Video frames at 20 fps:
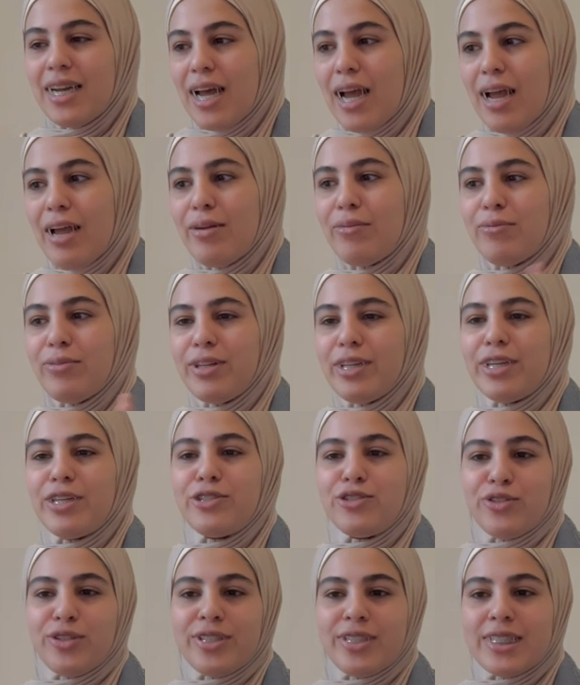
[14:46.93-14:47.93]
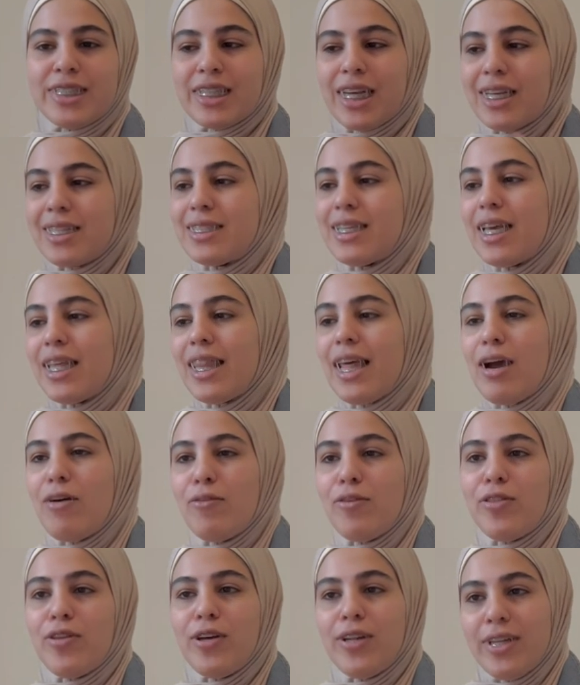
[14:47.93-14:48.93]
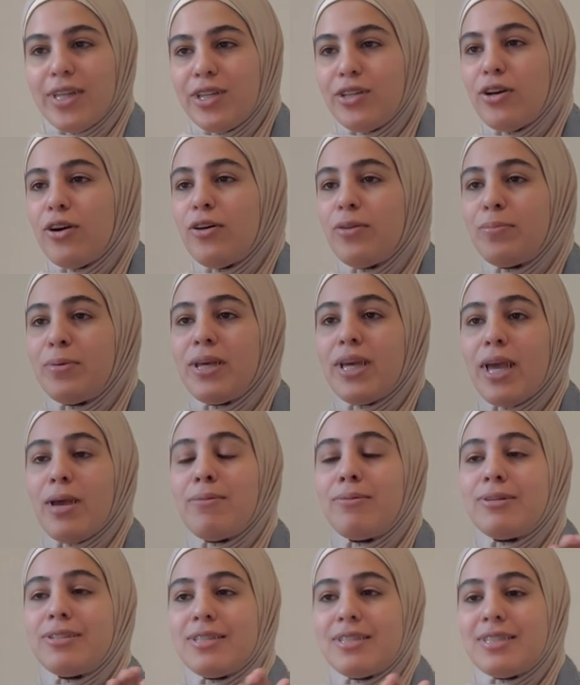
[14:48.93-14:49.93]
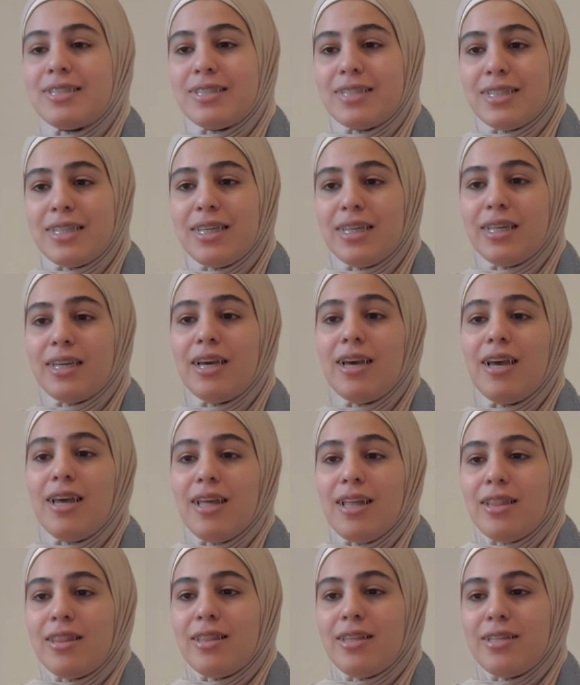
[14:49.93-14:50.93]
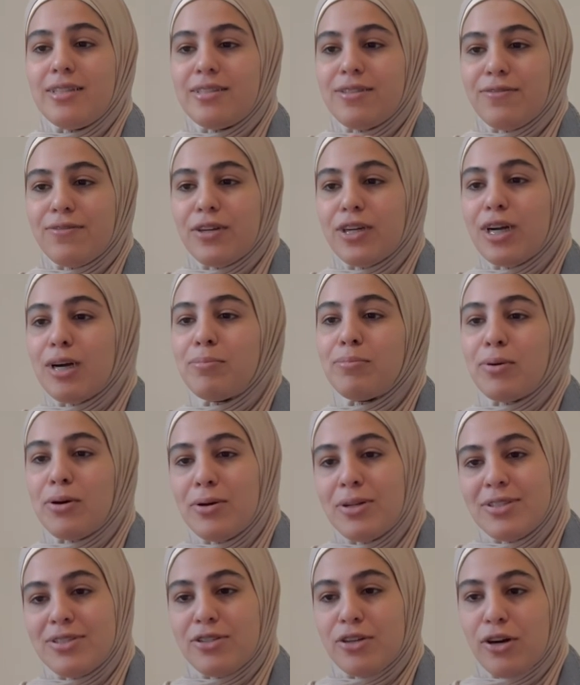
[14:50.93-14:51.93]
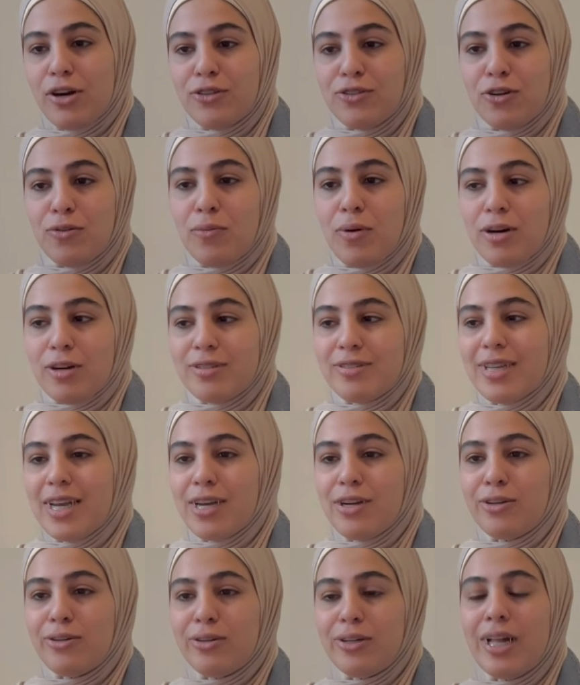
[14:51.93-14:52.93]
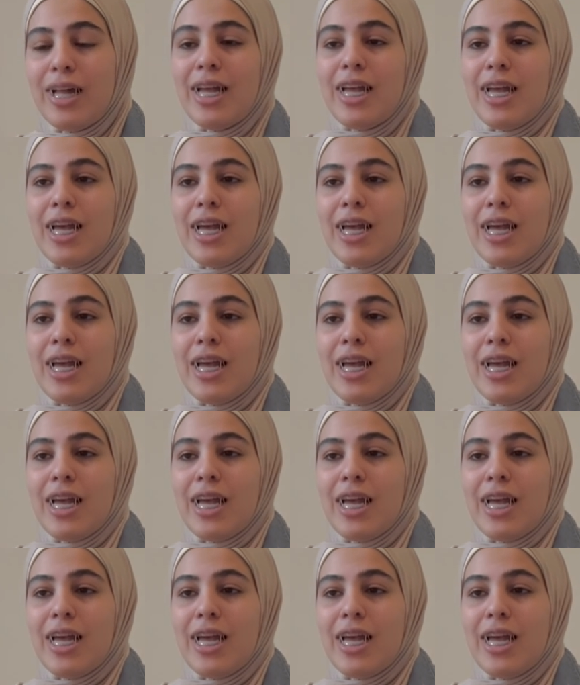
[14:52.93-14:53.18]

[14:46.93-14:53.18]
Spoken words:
I really enjoyed discussing that with y'all, and y'all being able to see the different components there are to a water cycle.